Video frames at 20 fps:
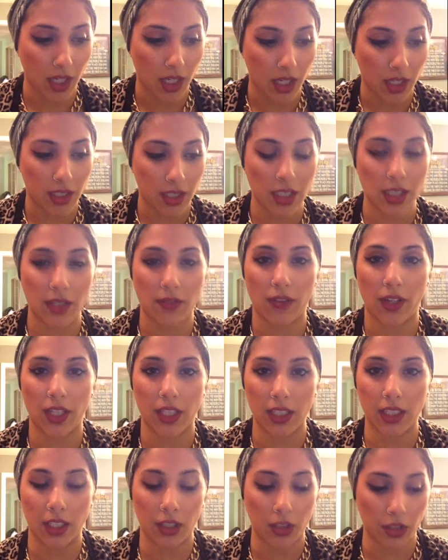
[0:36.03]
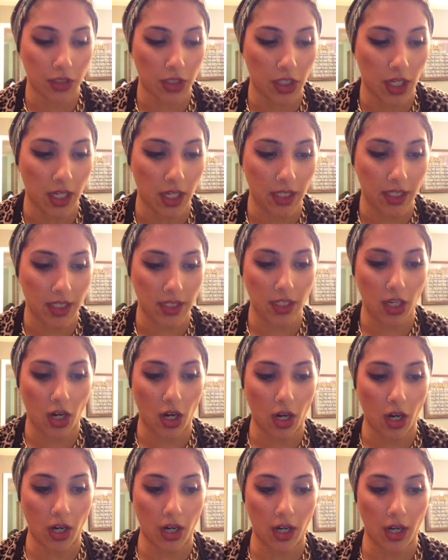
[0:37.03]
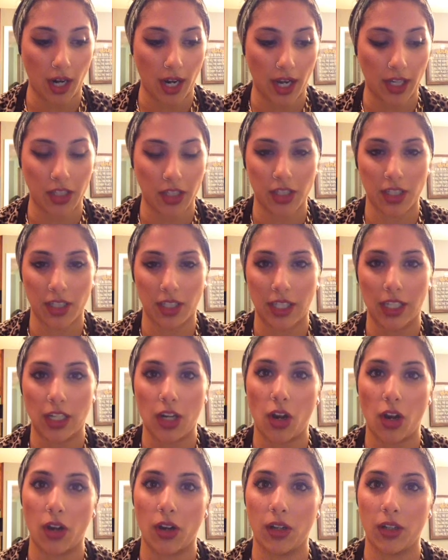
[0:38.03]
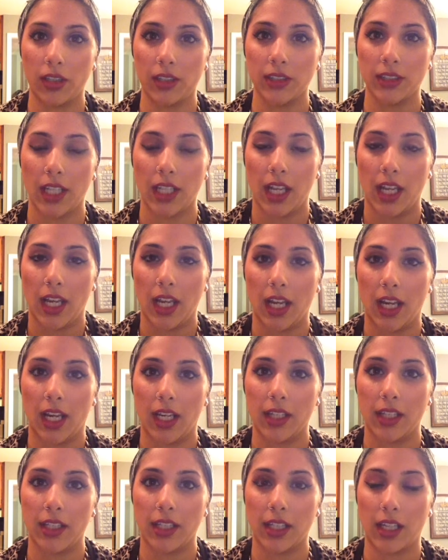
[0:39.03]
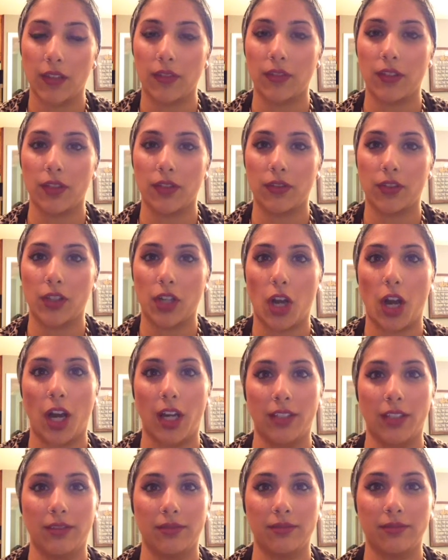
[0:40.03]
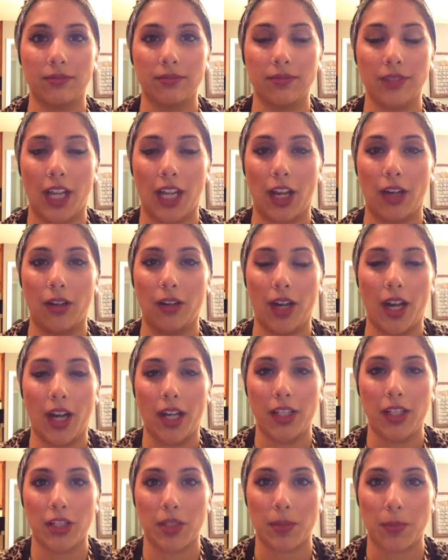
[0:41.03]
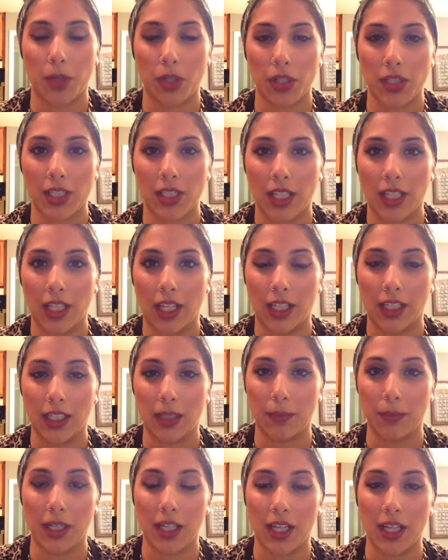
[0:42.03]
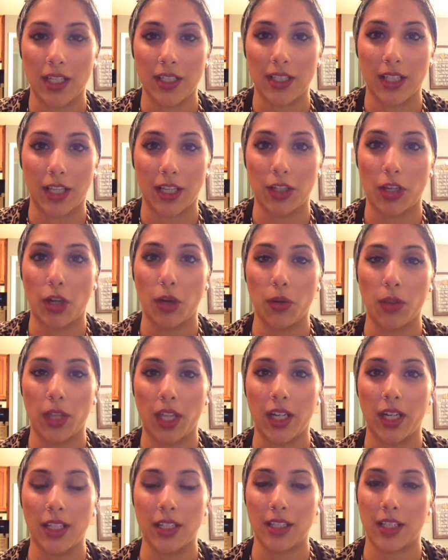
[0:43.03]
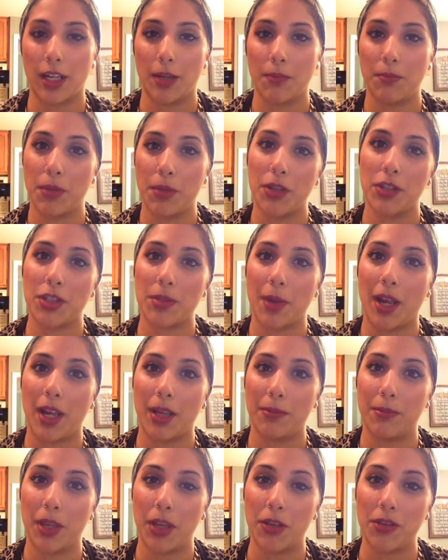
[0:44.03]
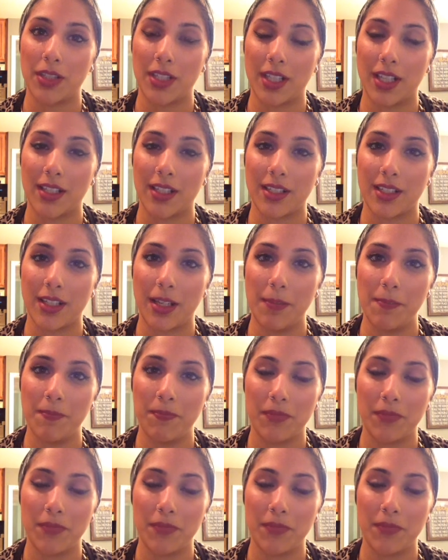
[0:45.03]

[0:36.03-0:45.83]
These funny little chunks are actually called the gift of God. Now, I just personally like it because I know that it's going to boost my immune system,